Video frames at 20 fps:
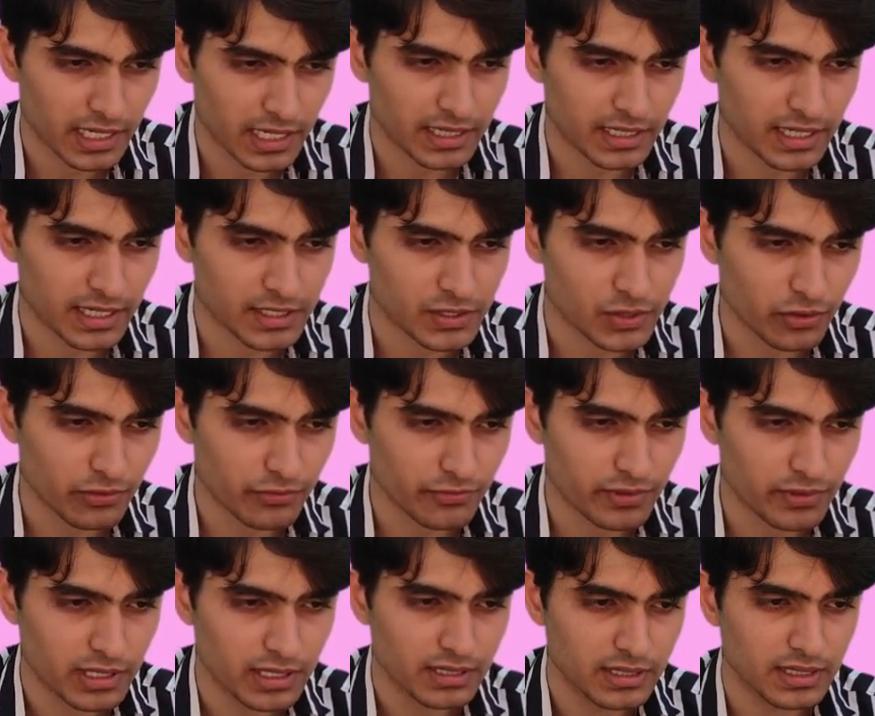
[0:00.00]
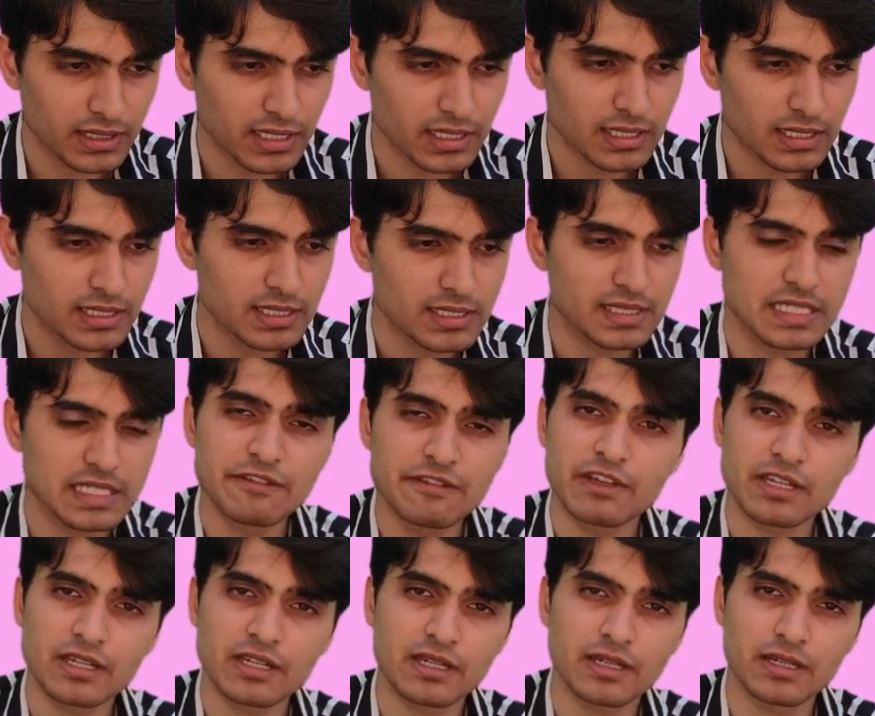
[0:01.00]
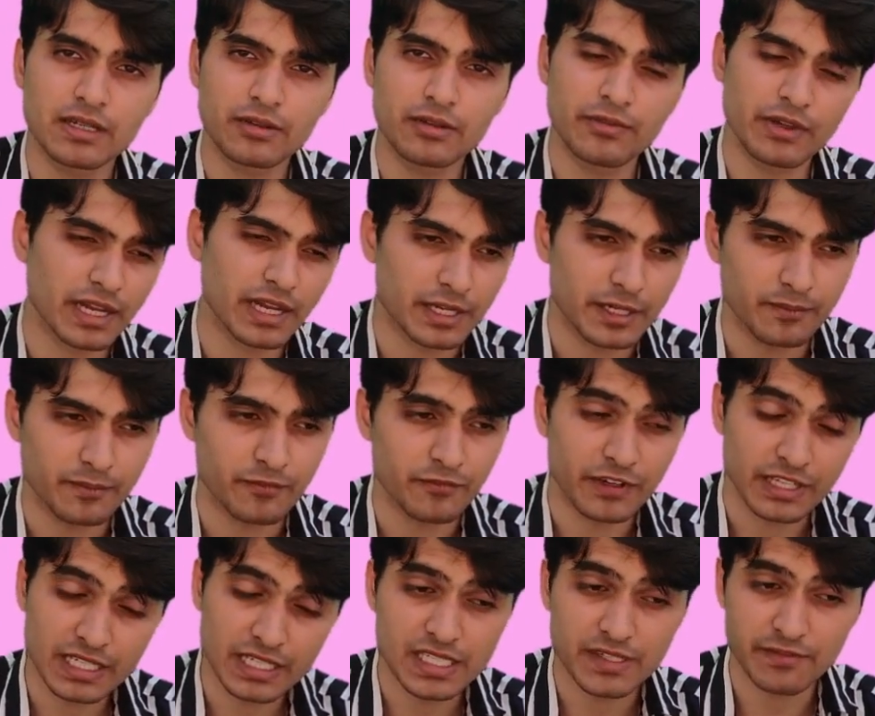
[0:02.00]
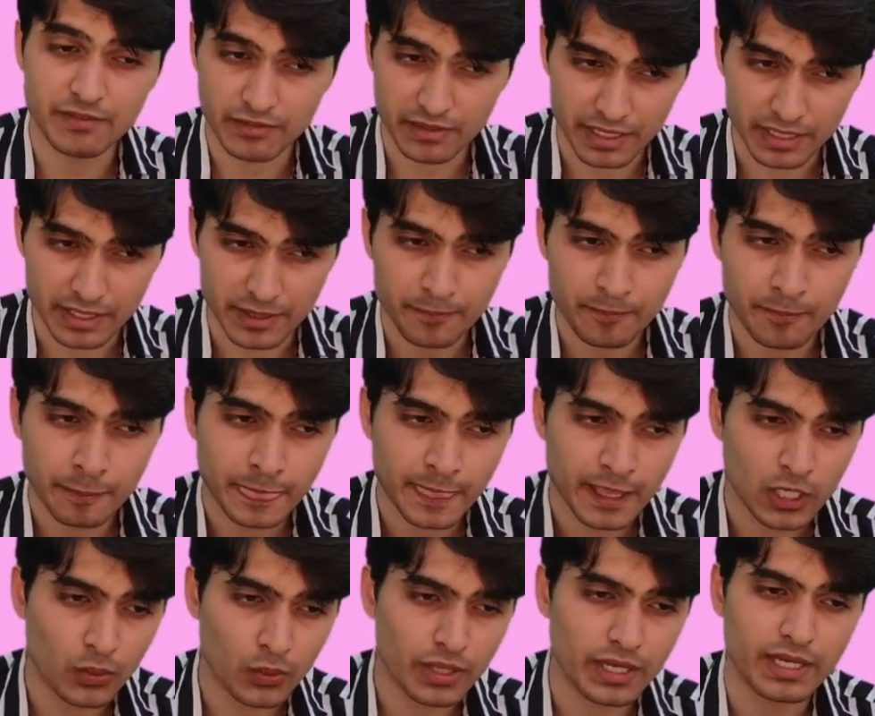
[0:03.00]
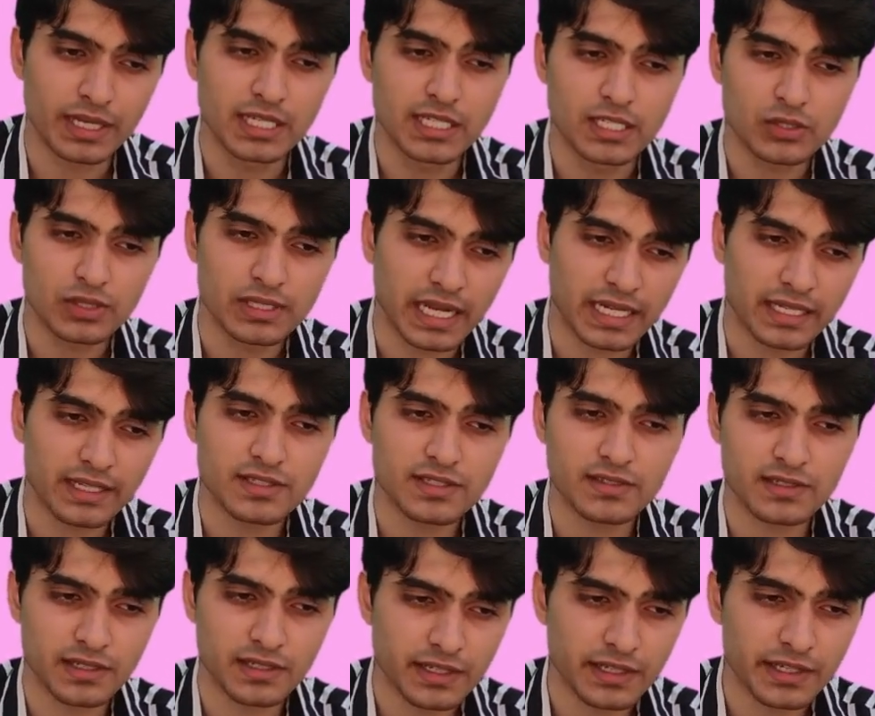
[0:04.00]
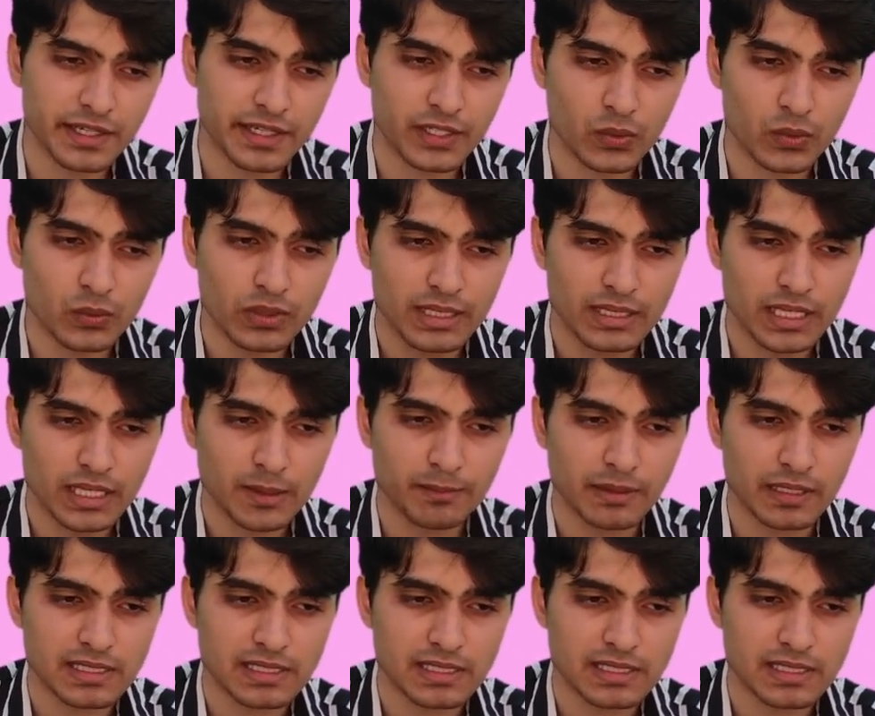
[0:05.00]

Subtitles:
in the case of the severe variety, very severe variety. Okay, so that is resulting into the